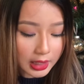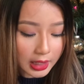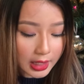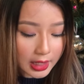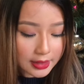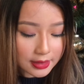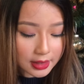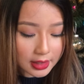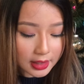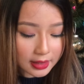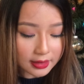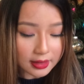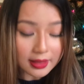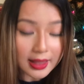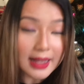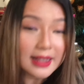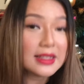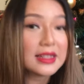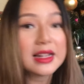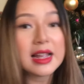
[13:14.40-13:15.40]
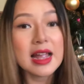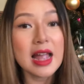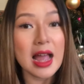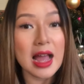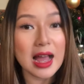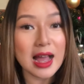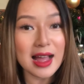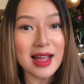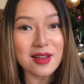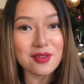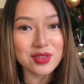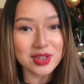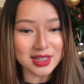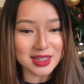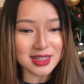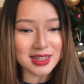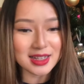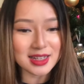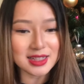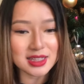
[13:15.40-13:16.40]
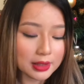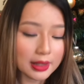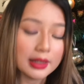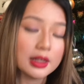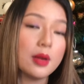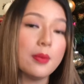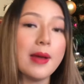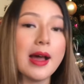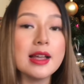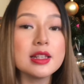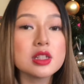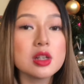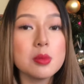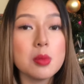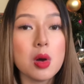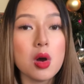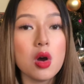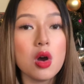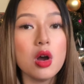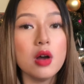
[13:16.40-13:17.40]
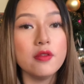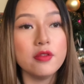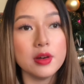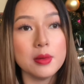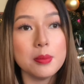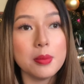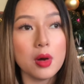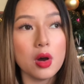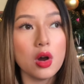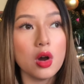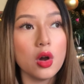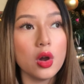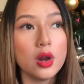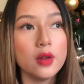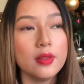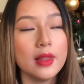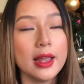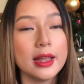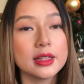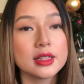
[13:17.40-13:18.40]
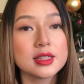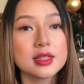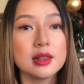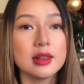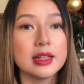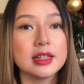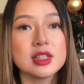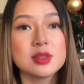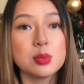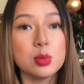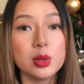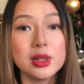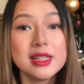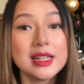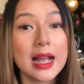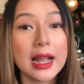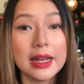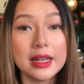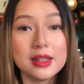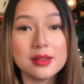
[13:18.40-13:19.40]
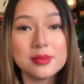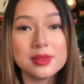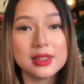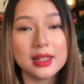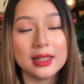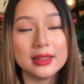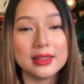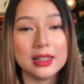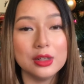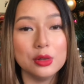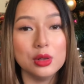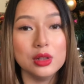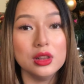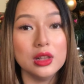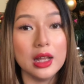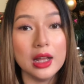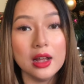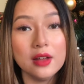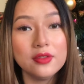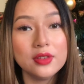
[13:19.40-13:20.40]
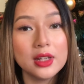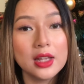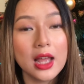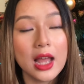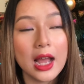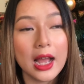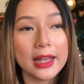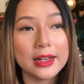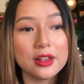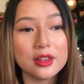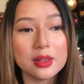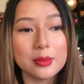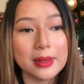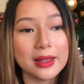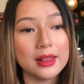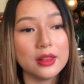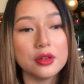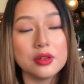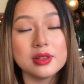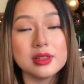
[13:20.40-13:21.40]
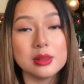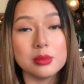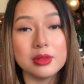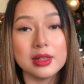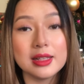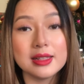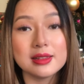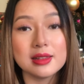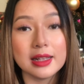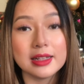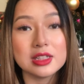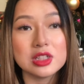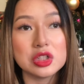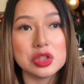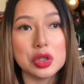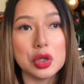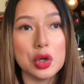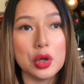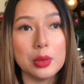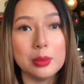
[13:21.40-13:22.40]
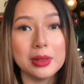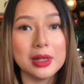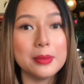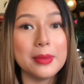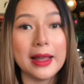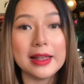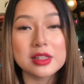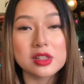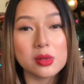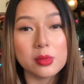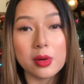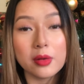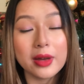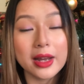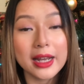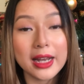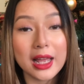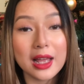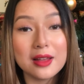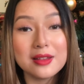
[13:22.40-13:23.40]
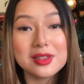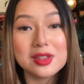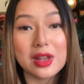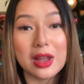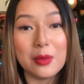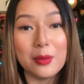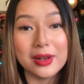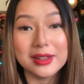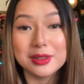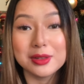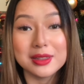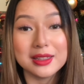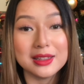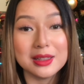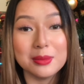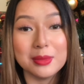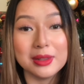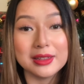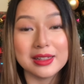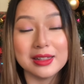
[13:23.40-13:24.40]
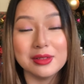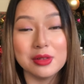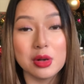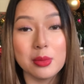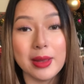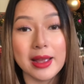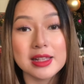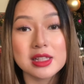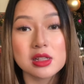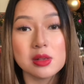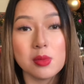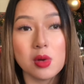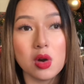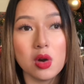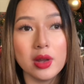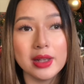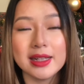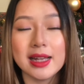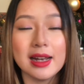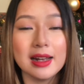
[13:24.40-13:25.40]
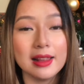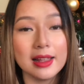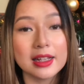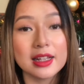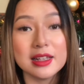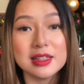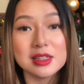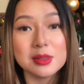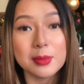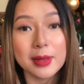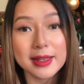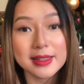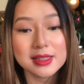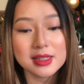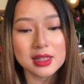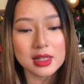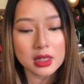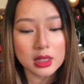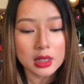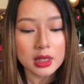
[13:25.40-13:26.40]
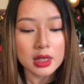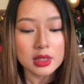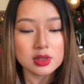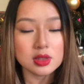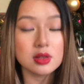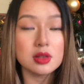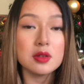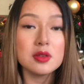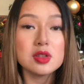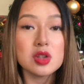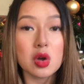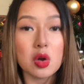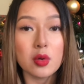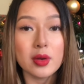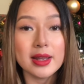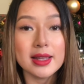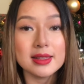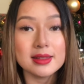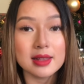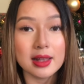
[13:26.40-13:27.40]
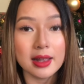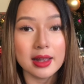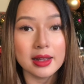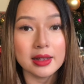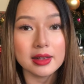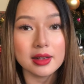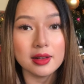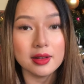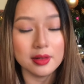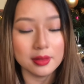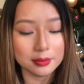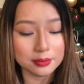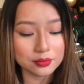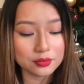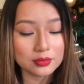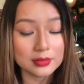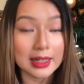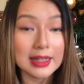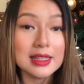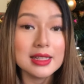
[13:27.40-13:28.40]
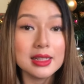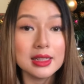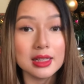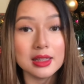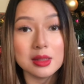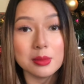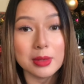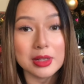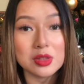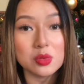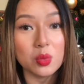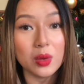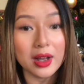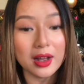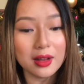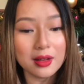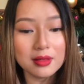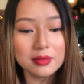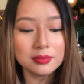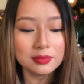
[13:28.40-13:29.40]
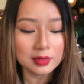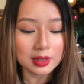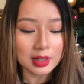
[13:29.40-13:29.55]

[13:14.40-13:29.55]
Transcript: And then the last thing I have is like a basketball, a football, or like like sporty items that they will love. I know that my little siblings like to go and play basketball right now, so I want to go get them like a little basketball and kind of like customize it. So those are always like um, nice to get them as well.